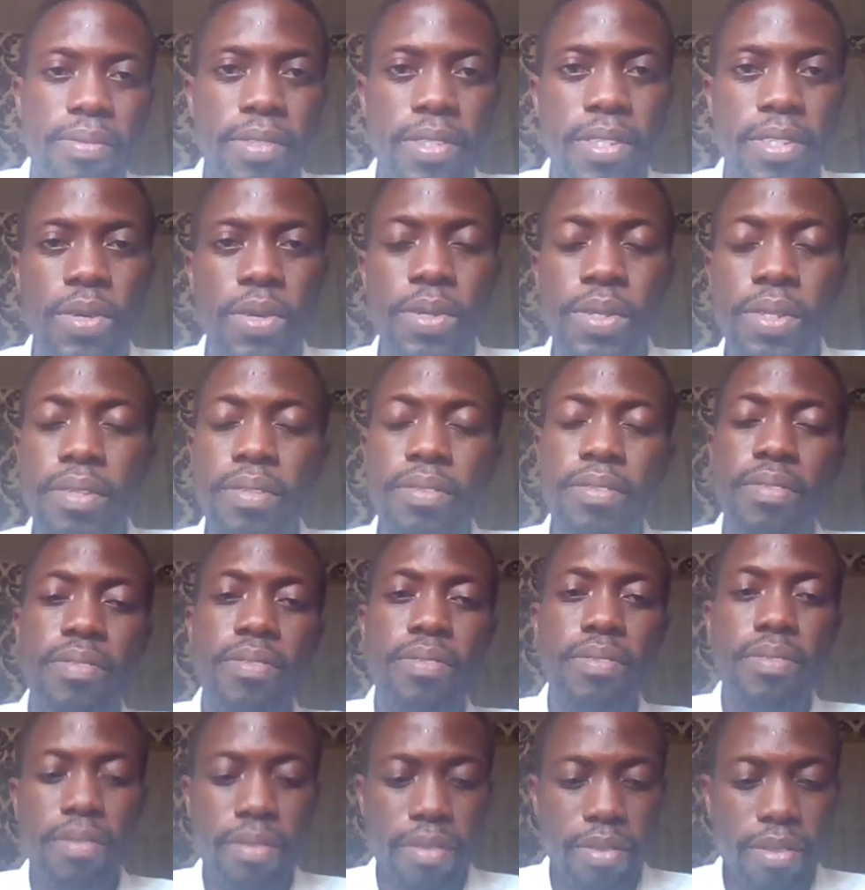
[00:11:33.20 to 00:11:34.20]
Sorry.
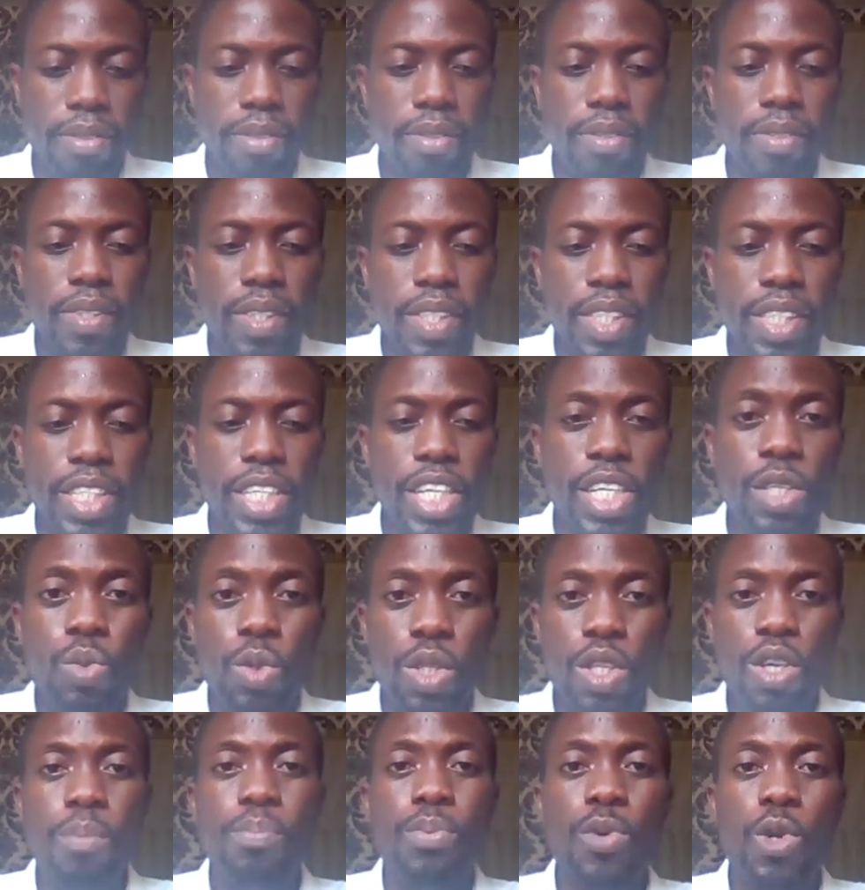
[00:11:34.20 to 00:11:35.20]
It
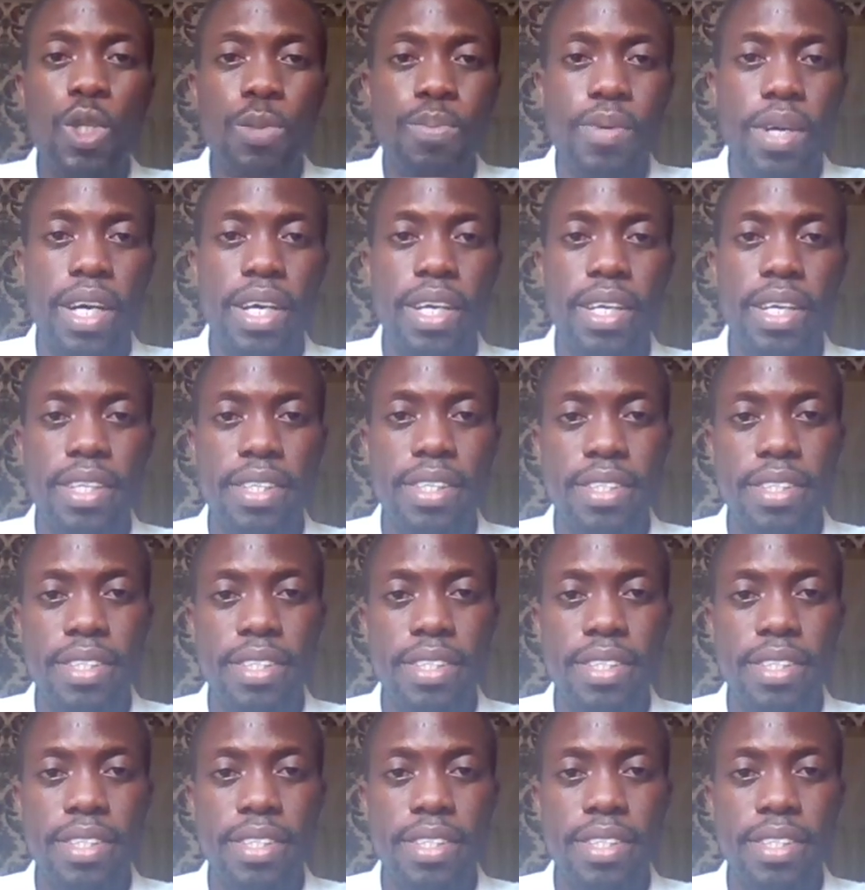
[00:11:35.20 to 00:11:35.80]
will not prosper.